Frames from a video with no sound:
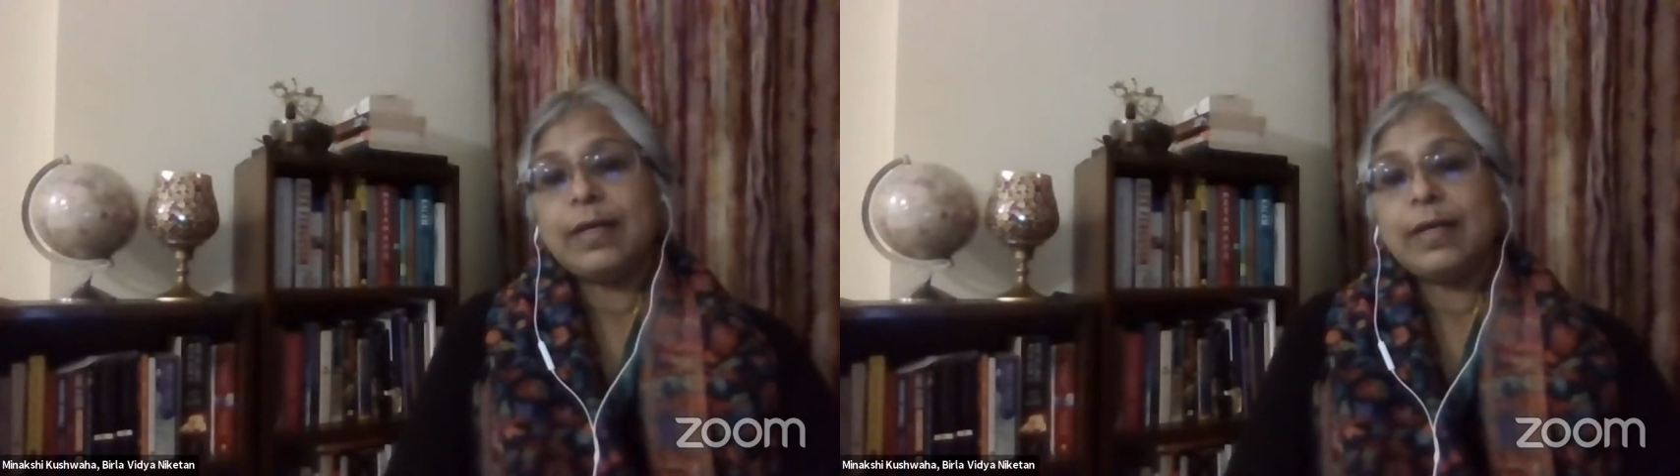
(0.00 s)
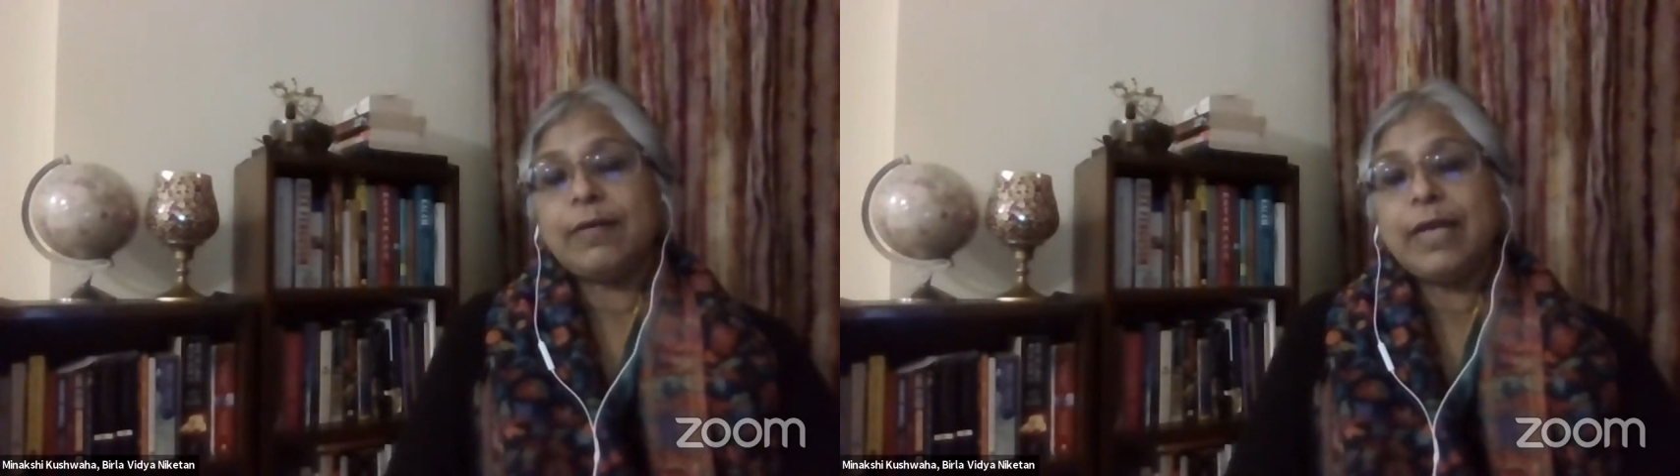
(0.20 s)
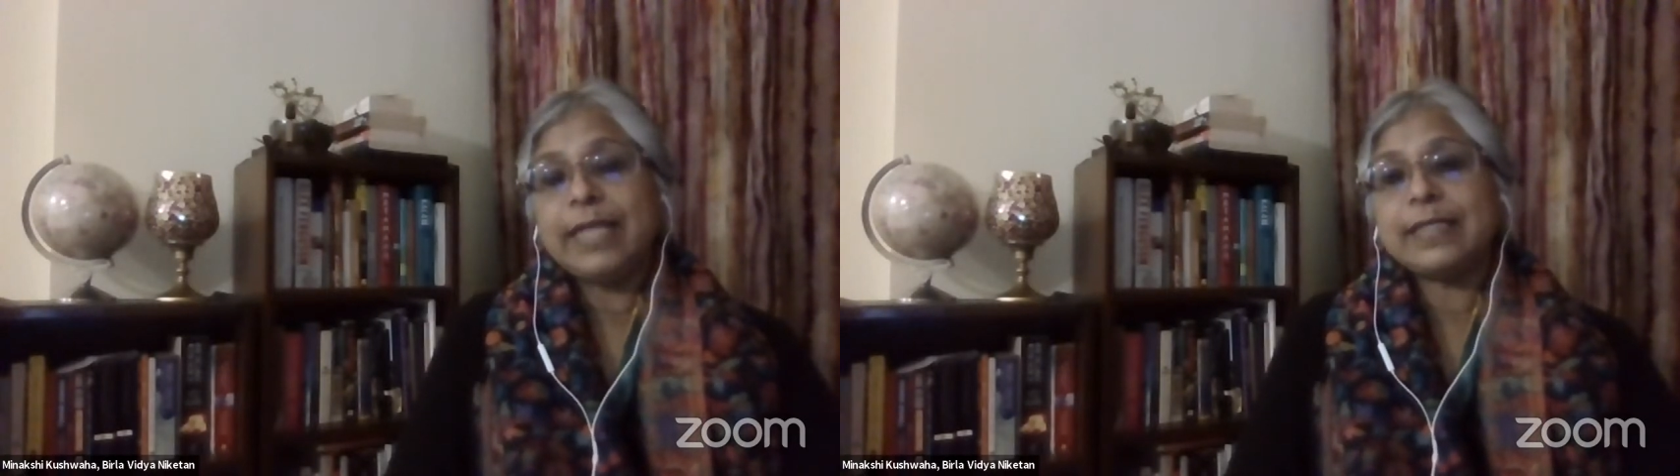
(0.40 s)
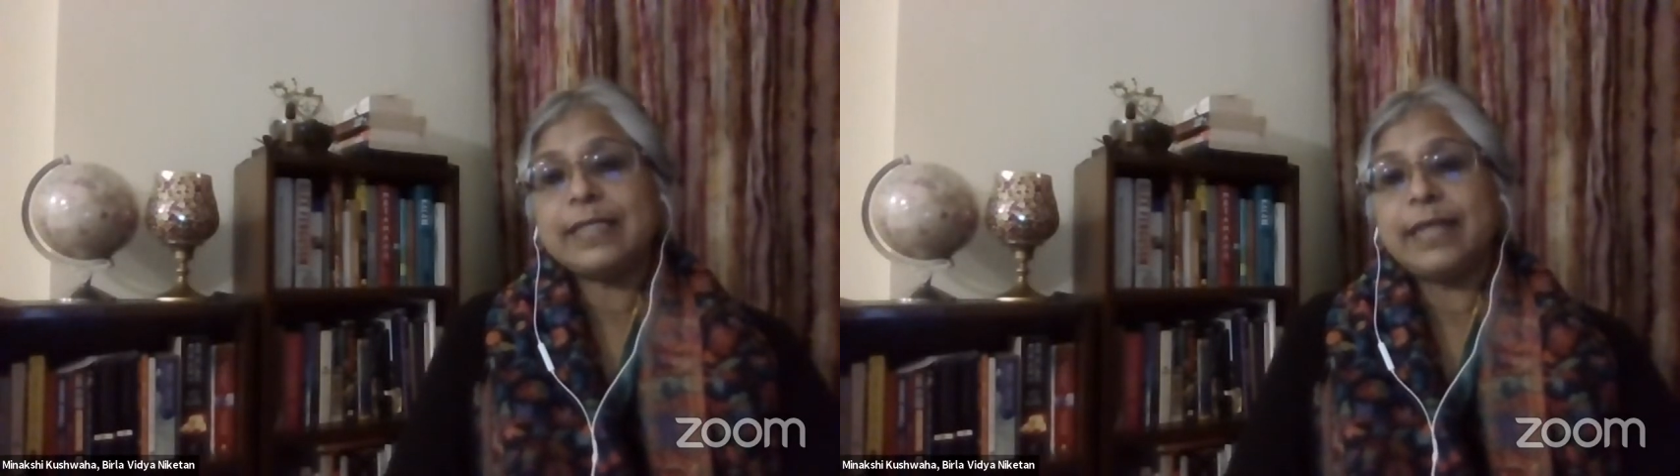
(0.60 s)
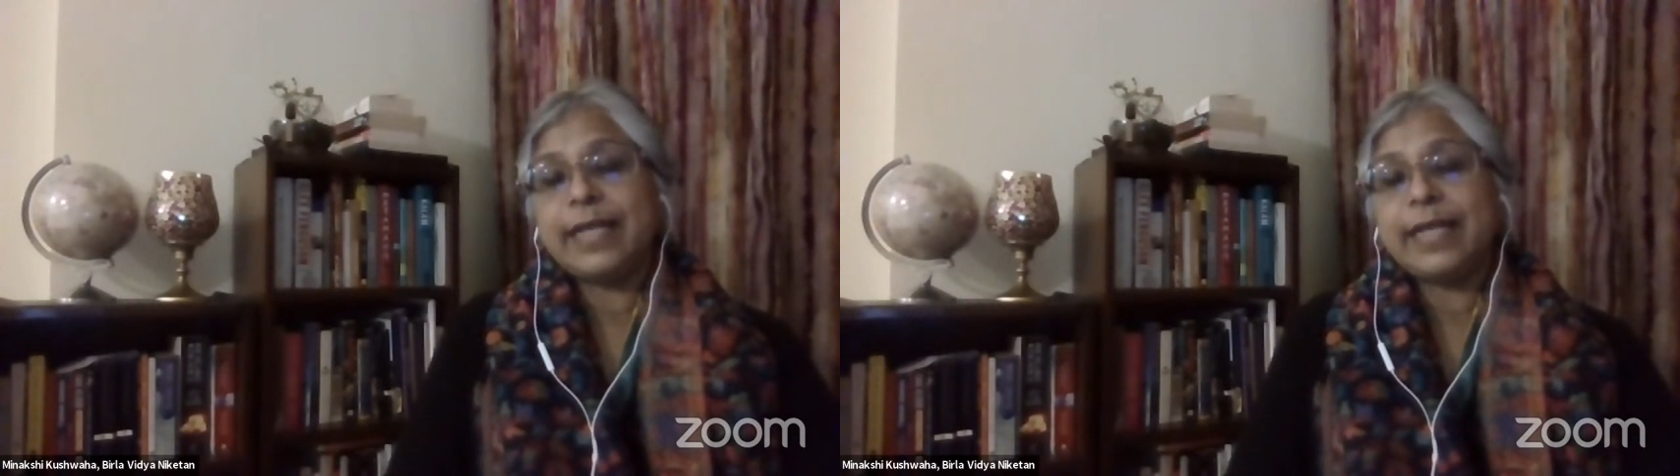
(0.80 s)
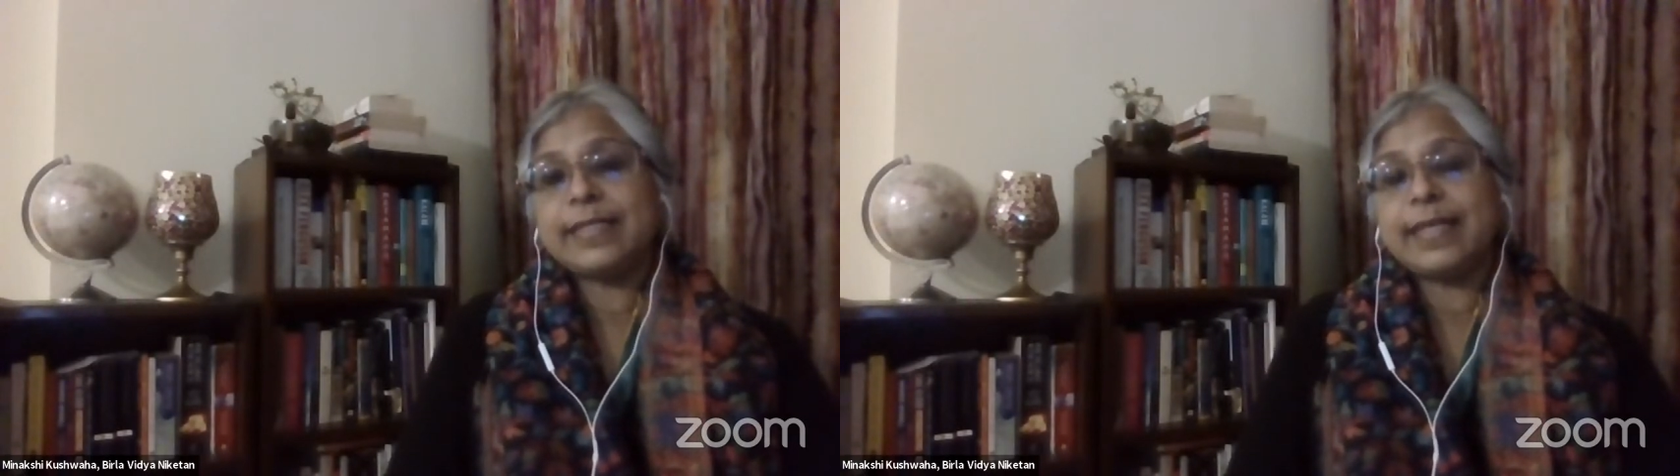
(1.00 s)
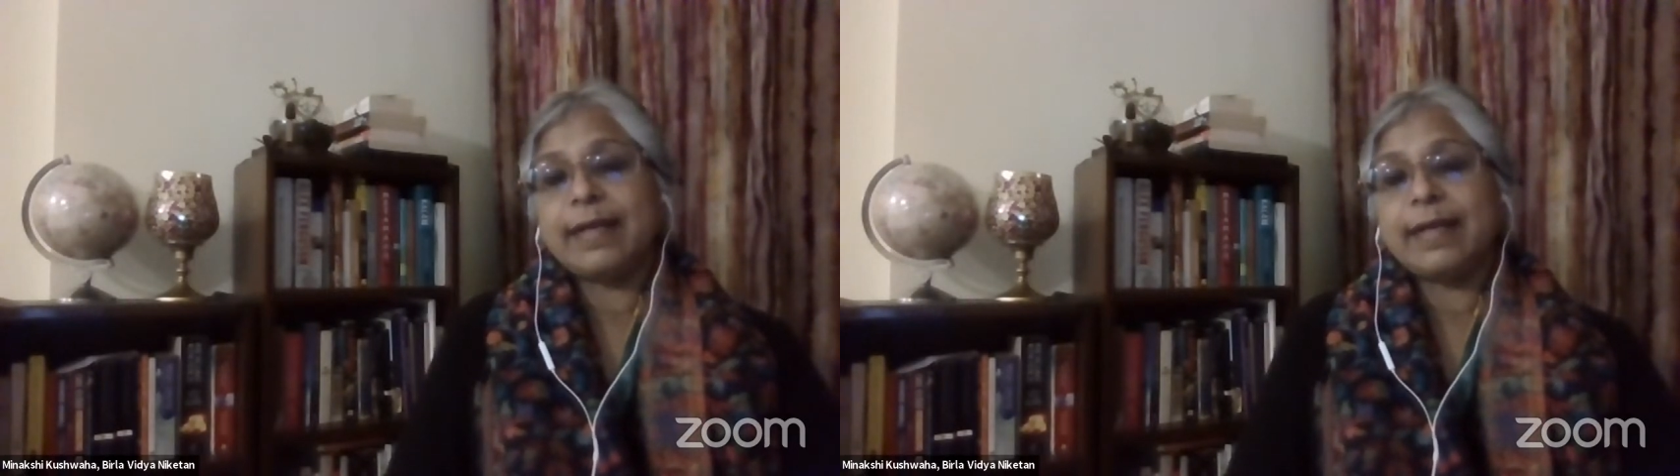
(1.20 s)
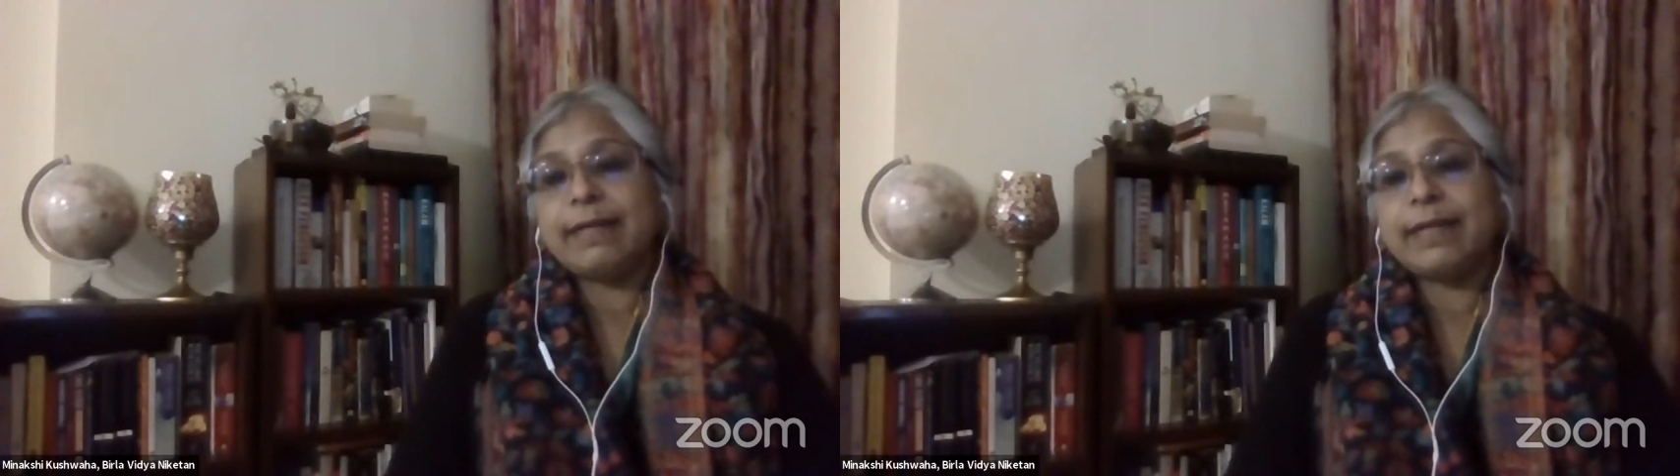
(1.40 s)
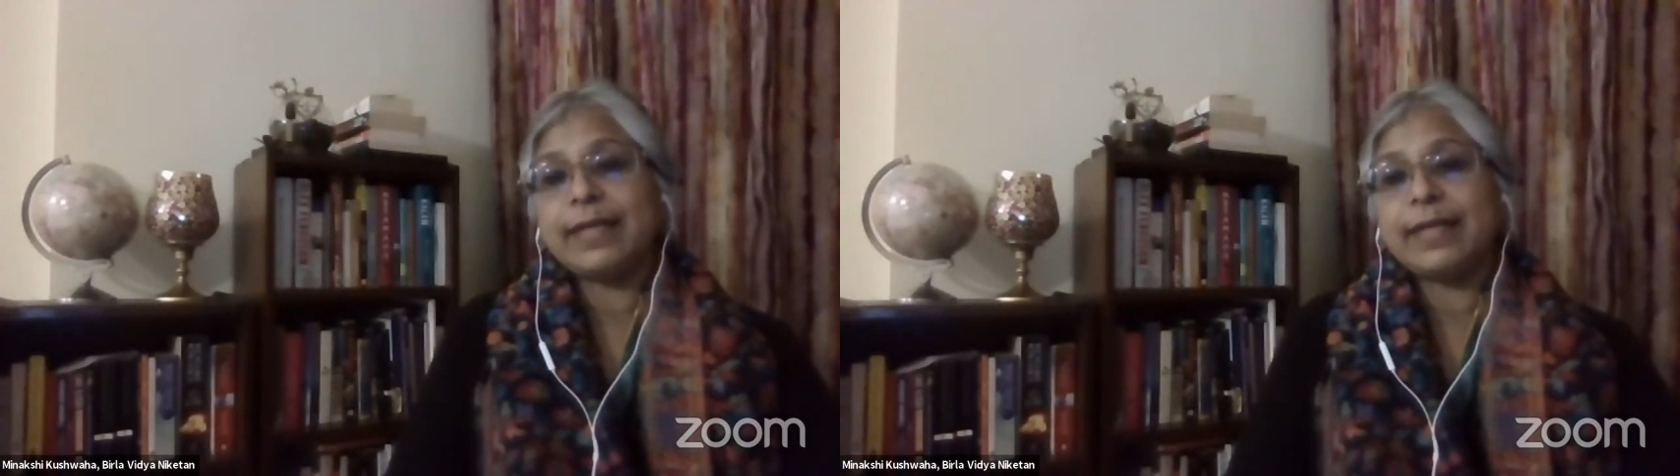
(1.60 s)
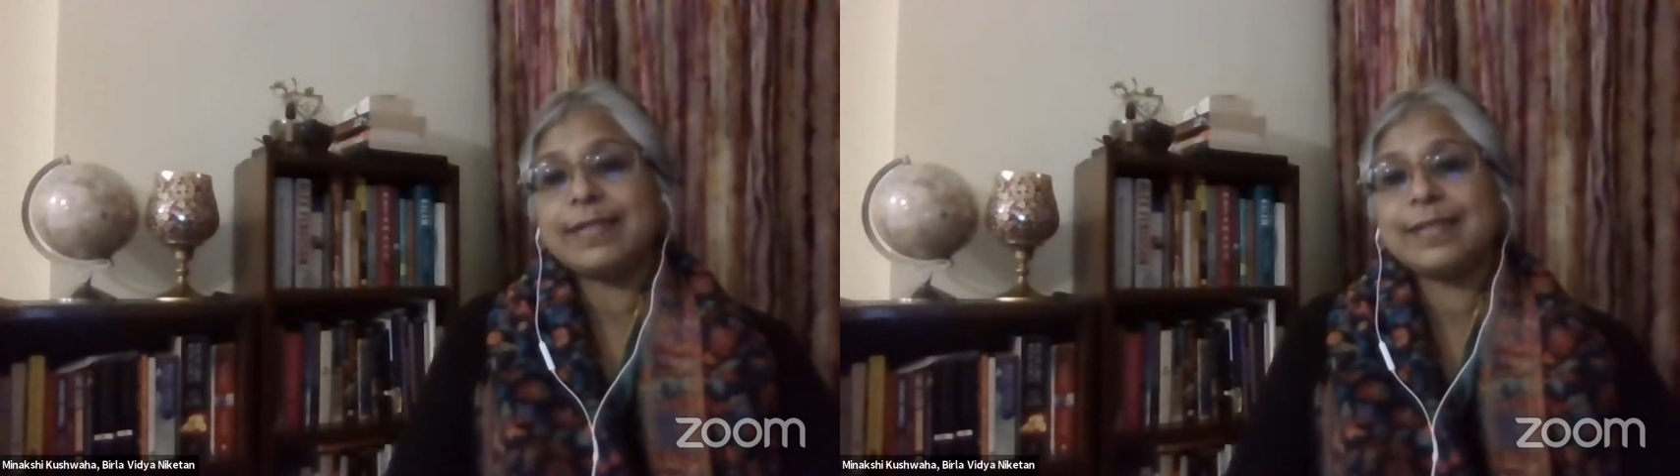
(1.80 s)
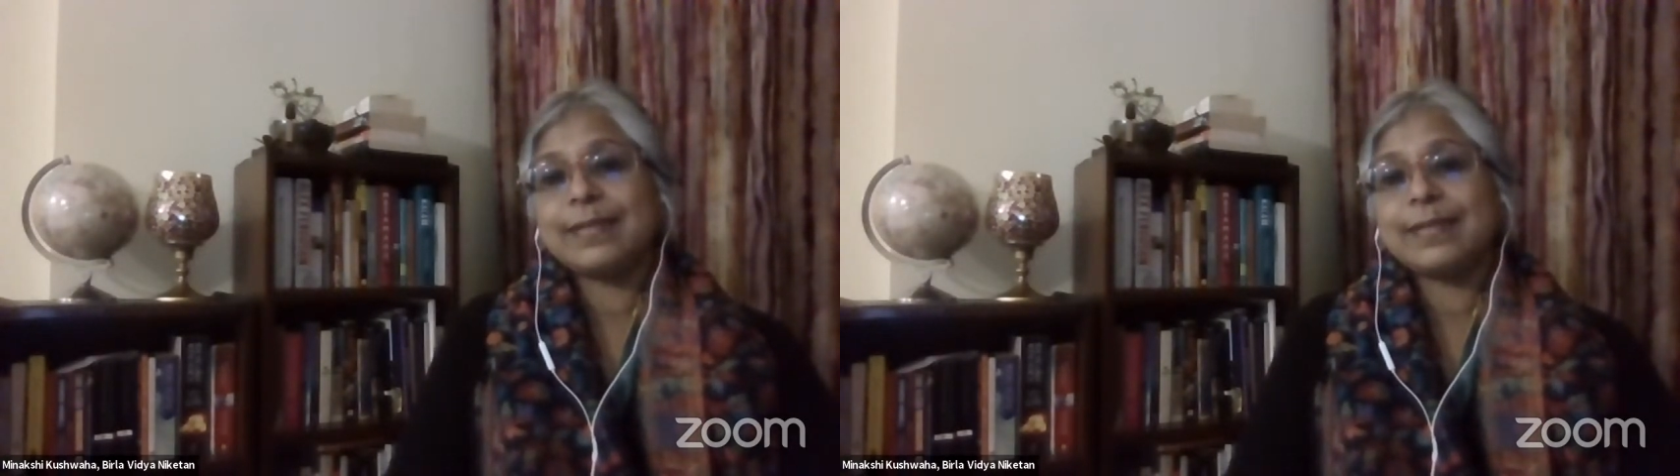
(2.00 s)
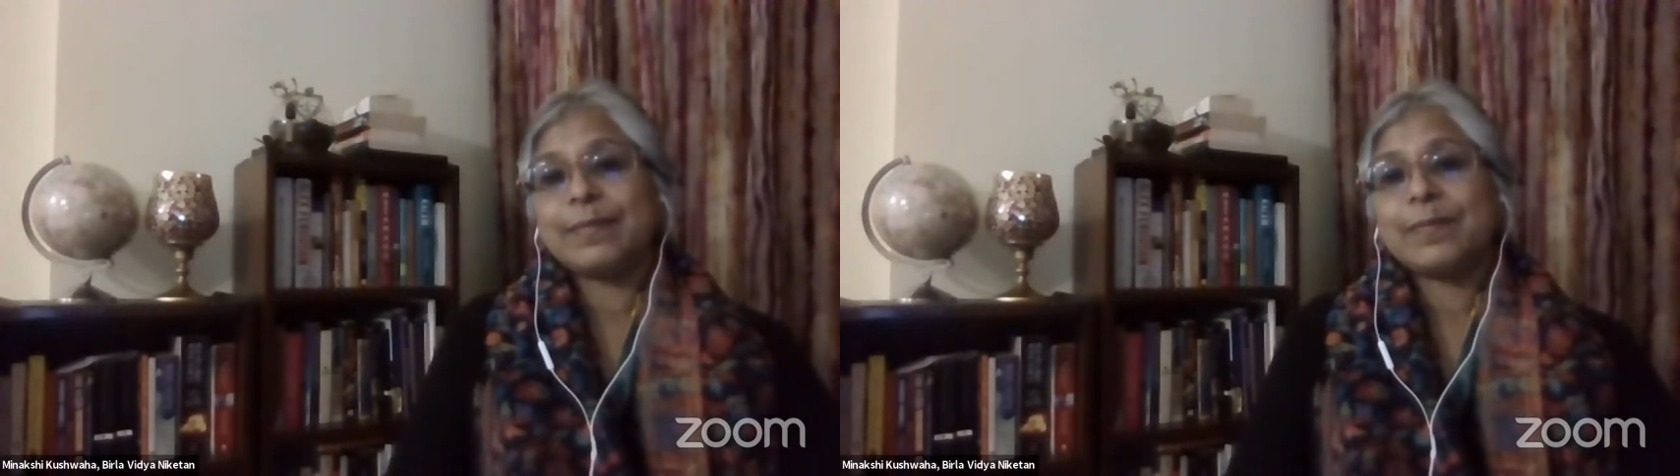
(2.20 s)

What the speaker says: release the dates and other things.